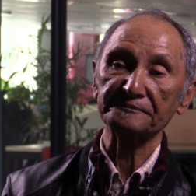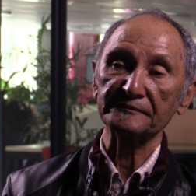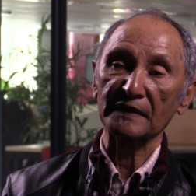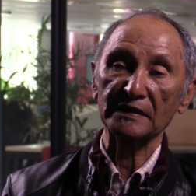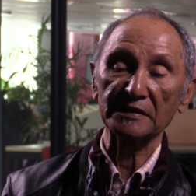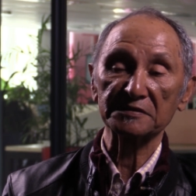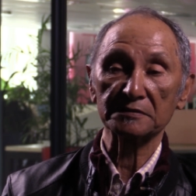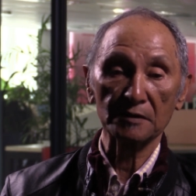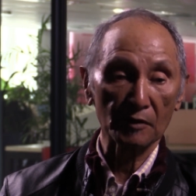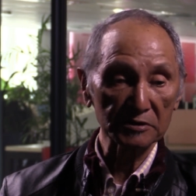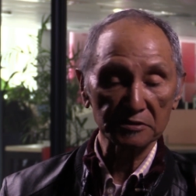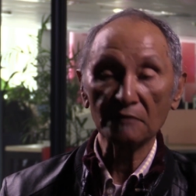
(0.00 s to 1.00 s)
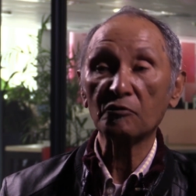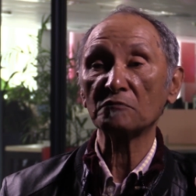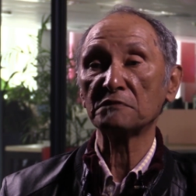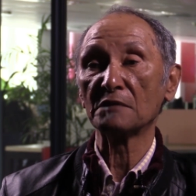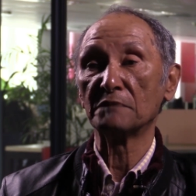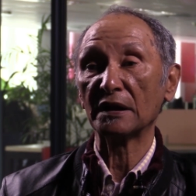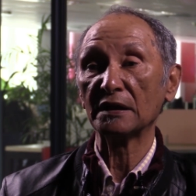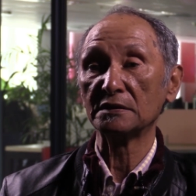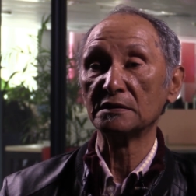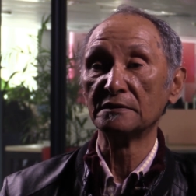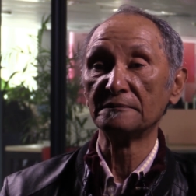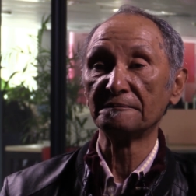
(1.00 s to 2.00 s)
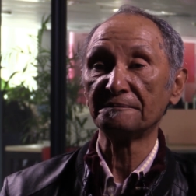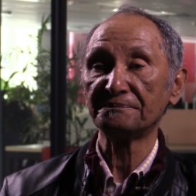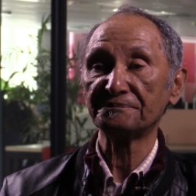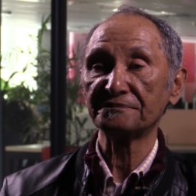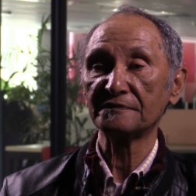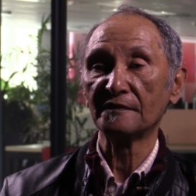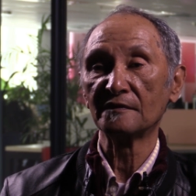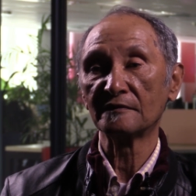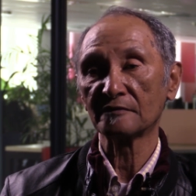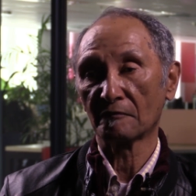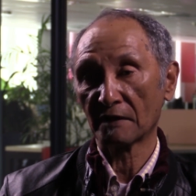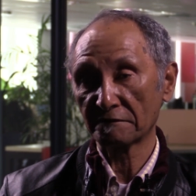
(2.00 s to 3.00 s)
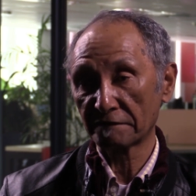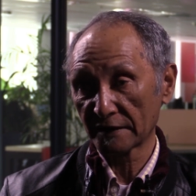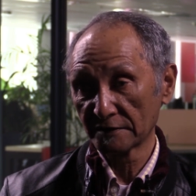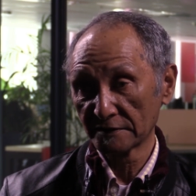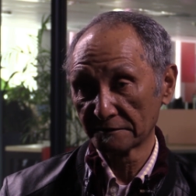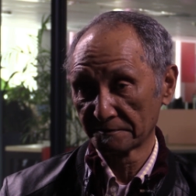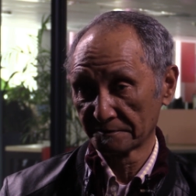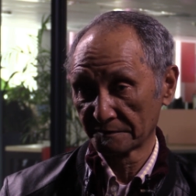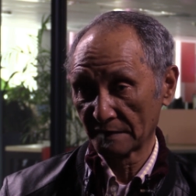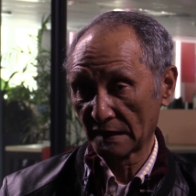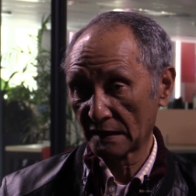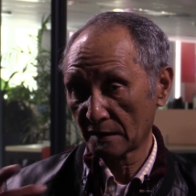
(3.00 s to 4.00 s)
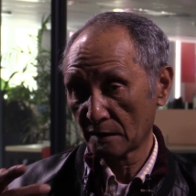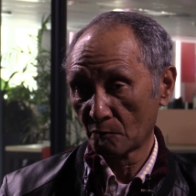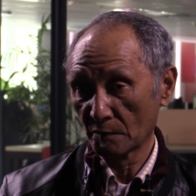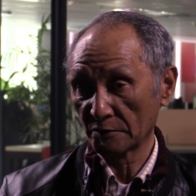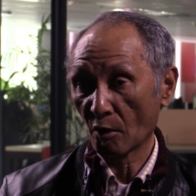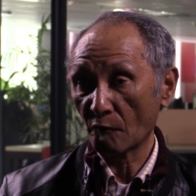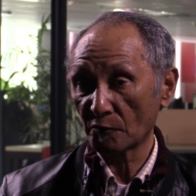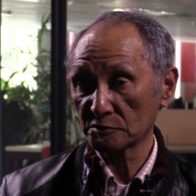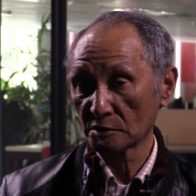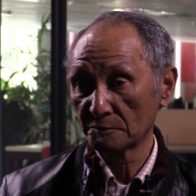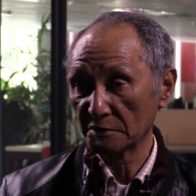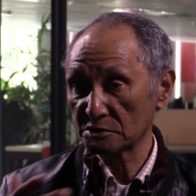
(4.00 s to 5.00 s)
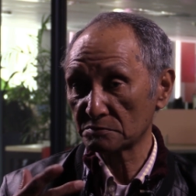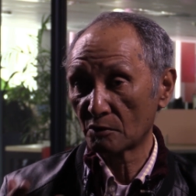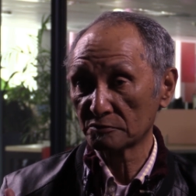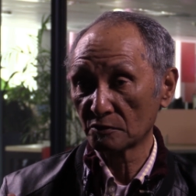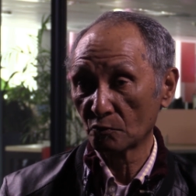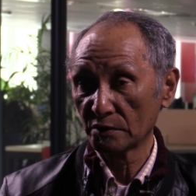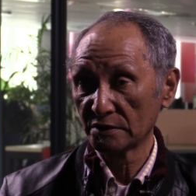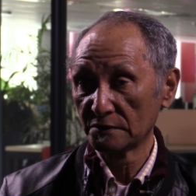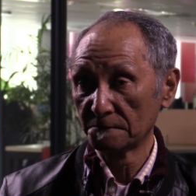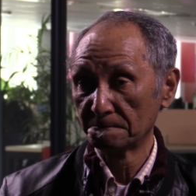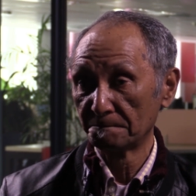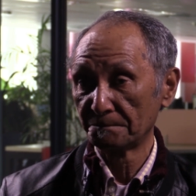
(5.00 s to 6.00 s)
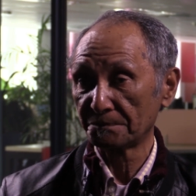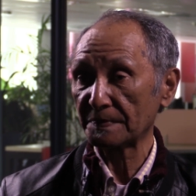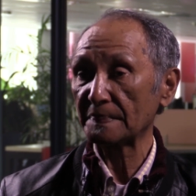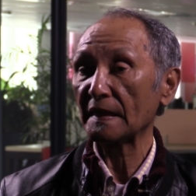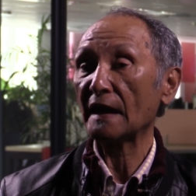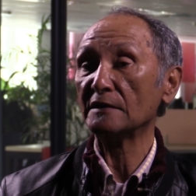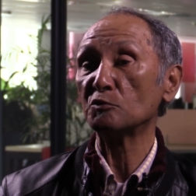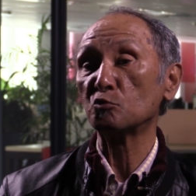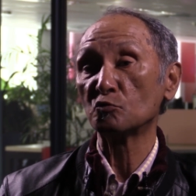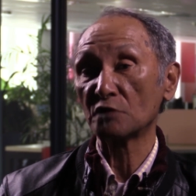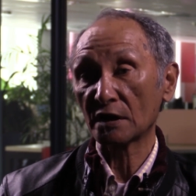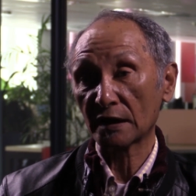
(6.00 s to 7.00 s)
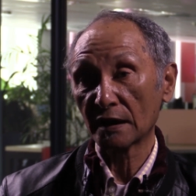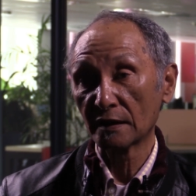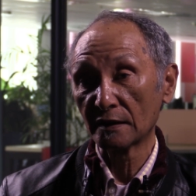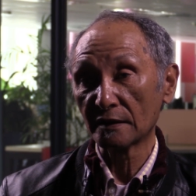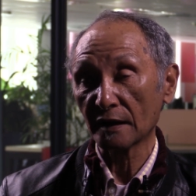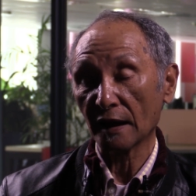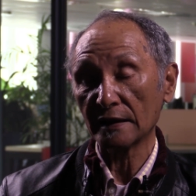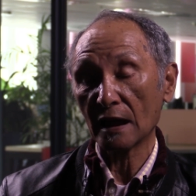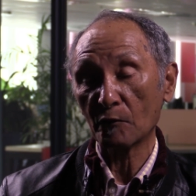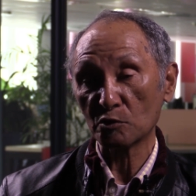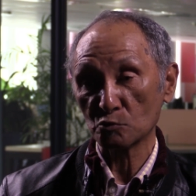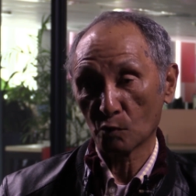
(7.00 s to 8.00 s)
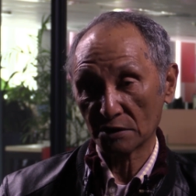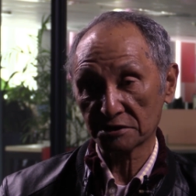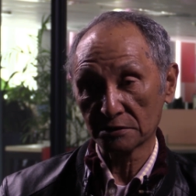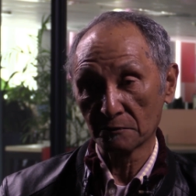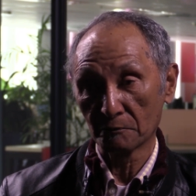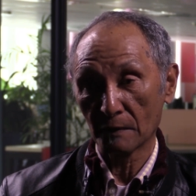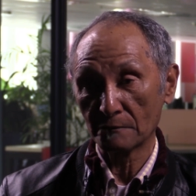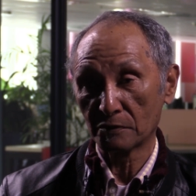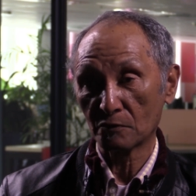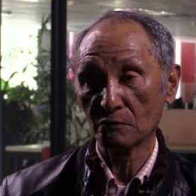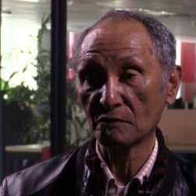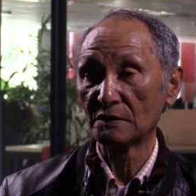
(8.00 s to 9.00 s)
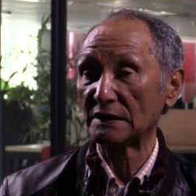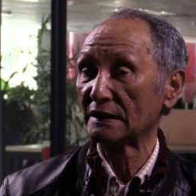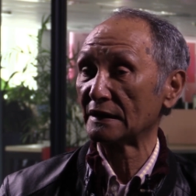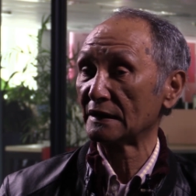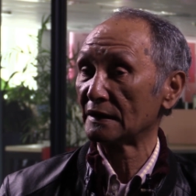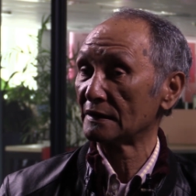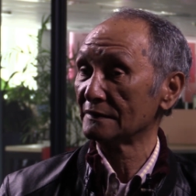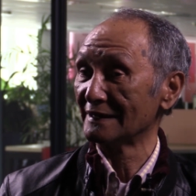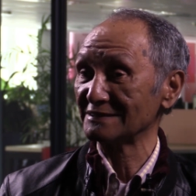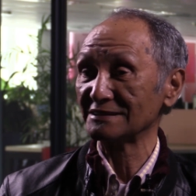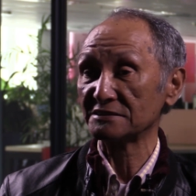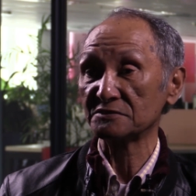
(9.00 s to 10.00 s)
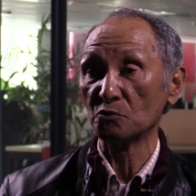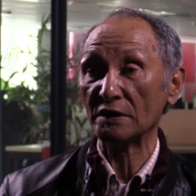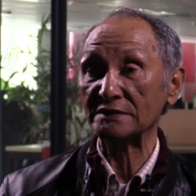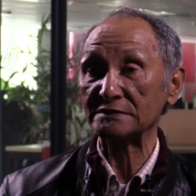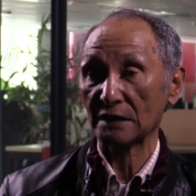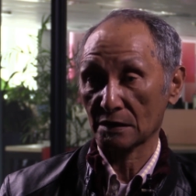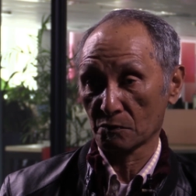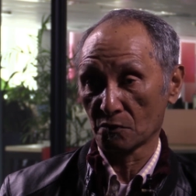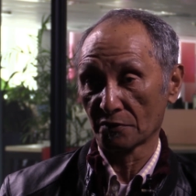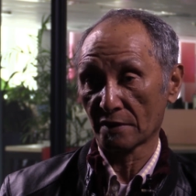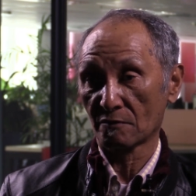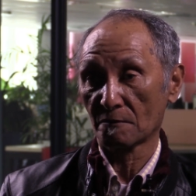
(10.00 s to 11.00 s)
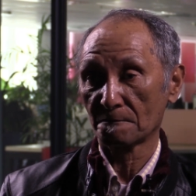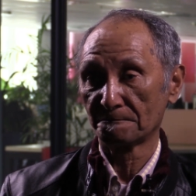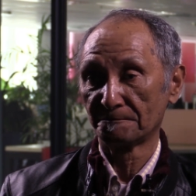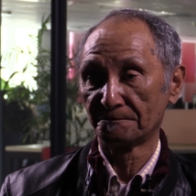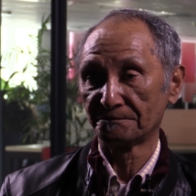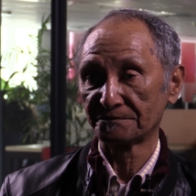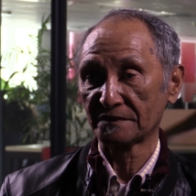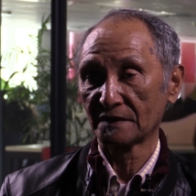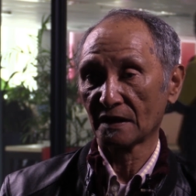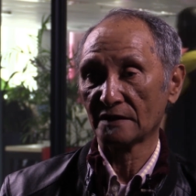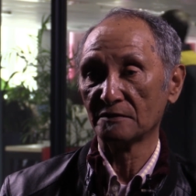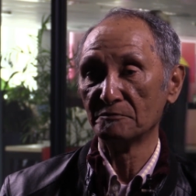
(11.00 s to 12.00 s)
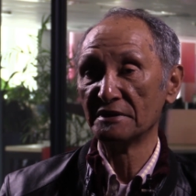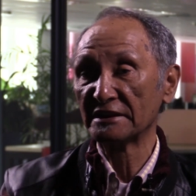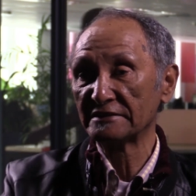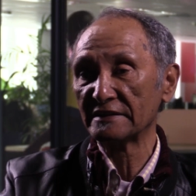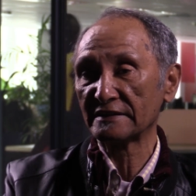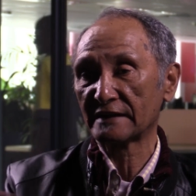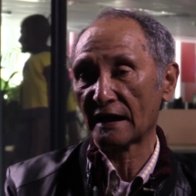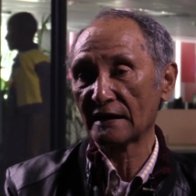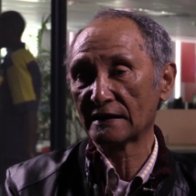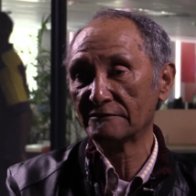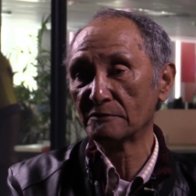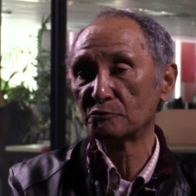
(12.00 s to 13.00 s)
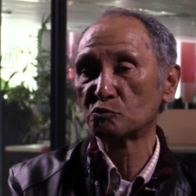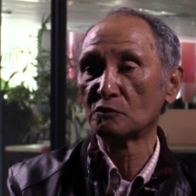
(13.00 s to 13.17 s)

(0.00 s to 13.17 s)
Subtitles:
And I said, no, I still got my bread. So my friend, when they offered him, he smoked the weed and he took the cake. And I was watching him, my bro, this is, you in trouble now. And immediately the guy gave him